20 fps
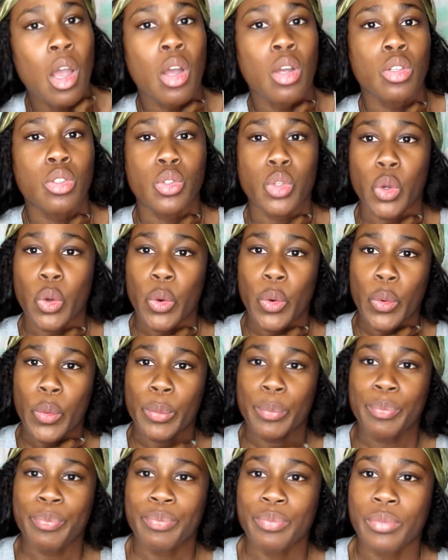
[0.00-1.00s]
So,
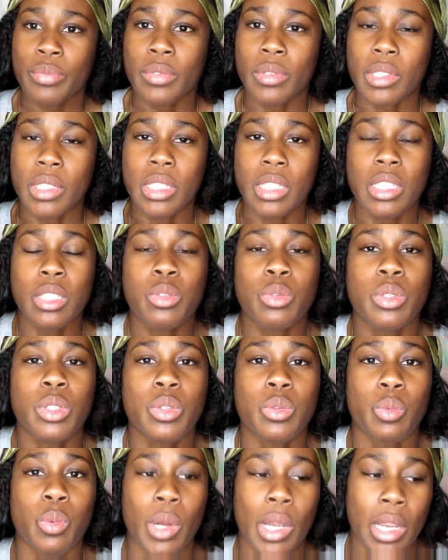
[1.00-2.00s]
this
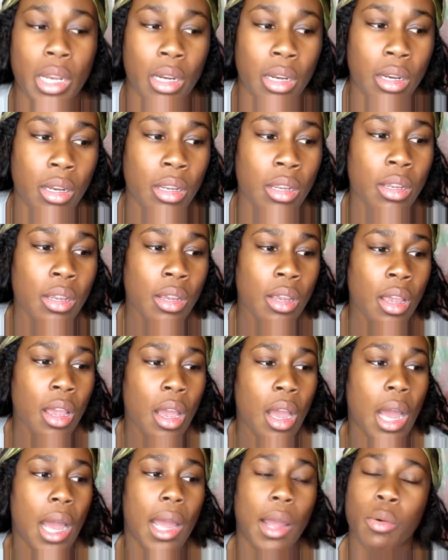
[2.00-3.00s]
was when
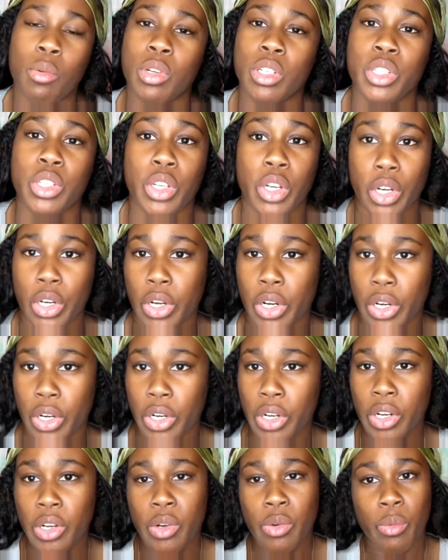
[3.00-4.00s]
I was
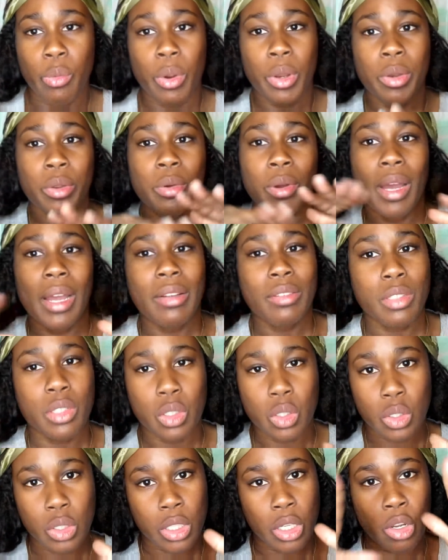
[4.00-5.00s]
younger. When you have
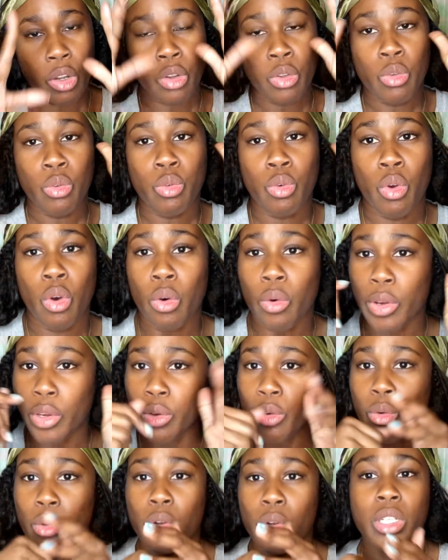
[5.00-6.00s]
sickle cell, you know when you're
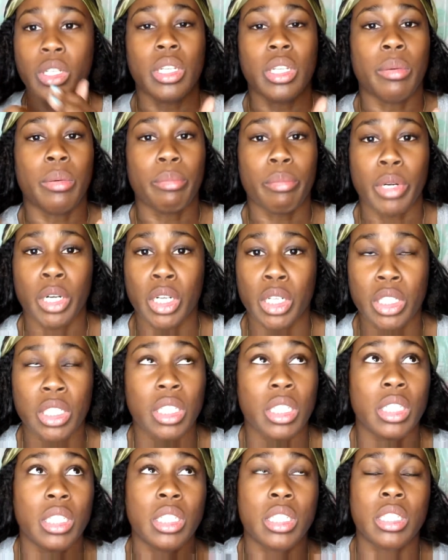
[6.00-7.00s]
going to emerge,
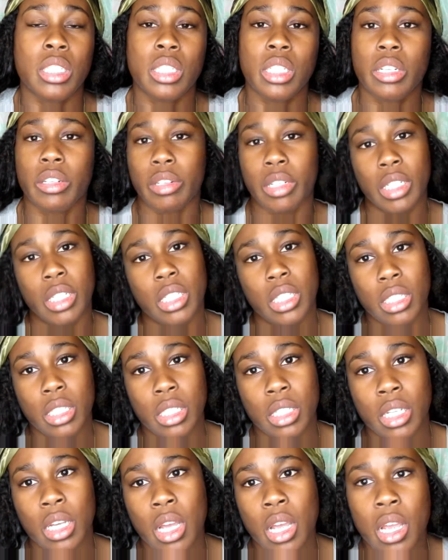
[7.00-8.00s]
it's serious.
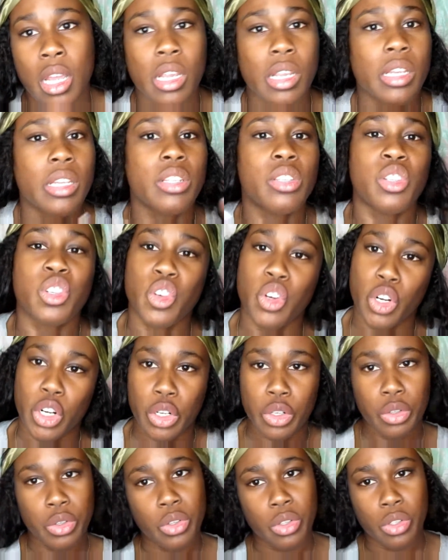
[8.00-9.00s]
It's
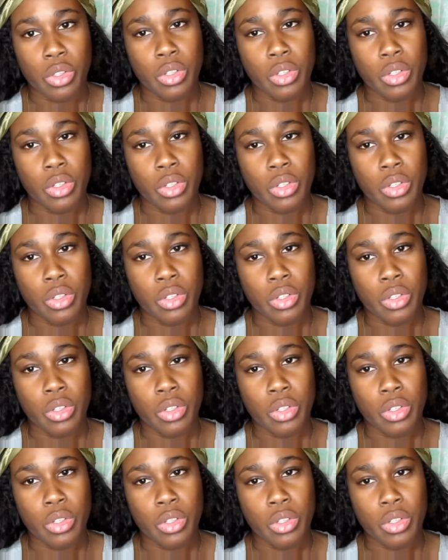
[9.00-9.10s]
critical.